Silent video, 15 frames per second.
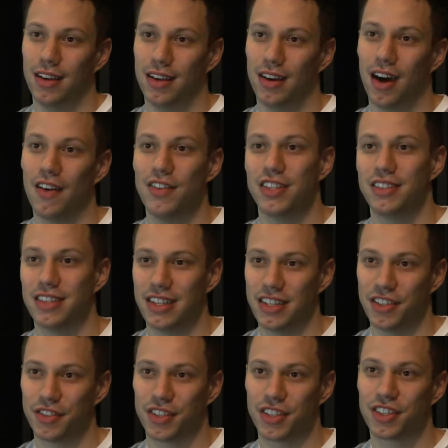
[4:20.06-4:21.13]
Obviously,
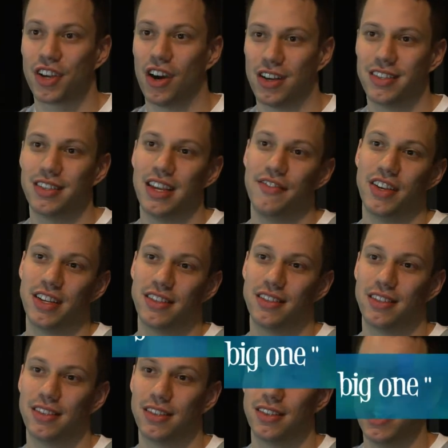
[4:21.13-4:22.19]
it's just cost
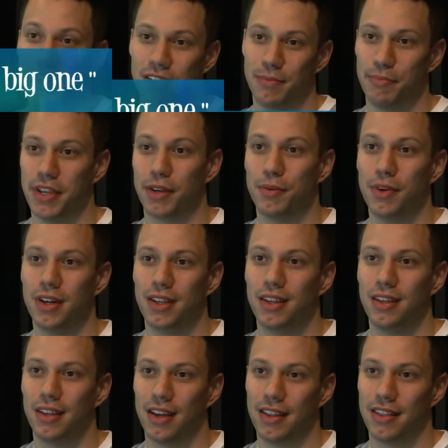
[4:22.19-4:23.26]
savings is a big one.
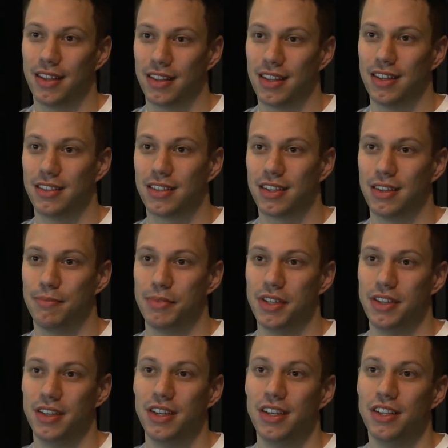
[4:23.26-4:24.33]
I think that it's going to
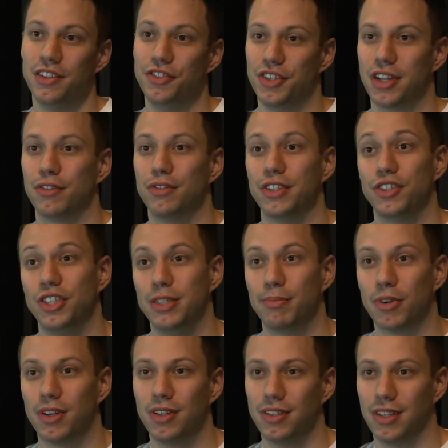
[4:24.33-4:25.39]
be generally
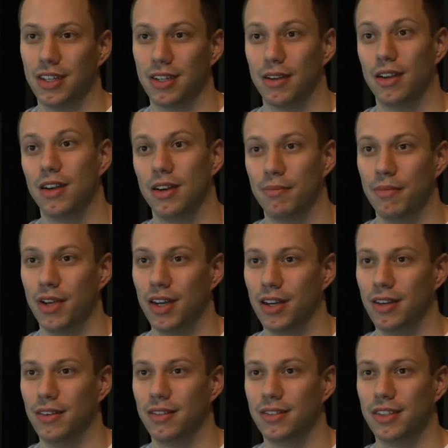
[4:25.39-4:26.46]
cheaper than
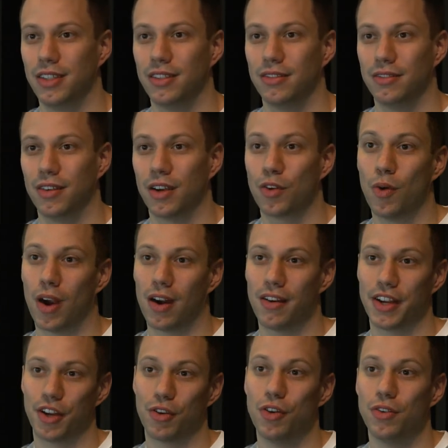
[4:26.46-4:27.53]

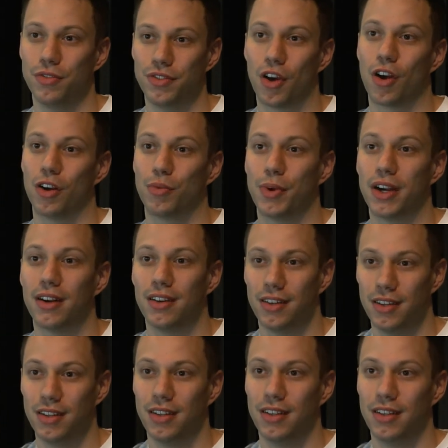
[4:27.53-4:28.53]
acquiring your own hardware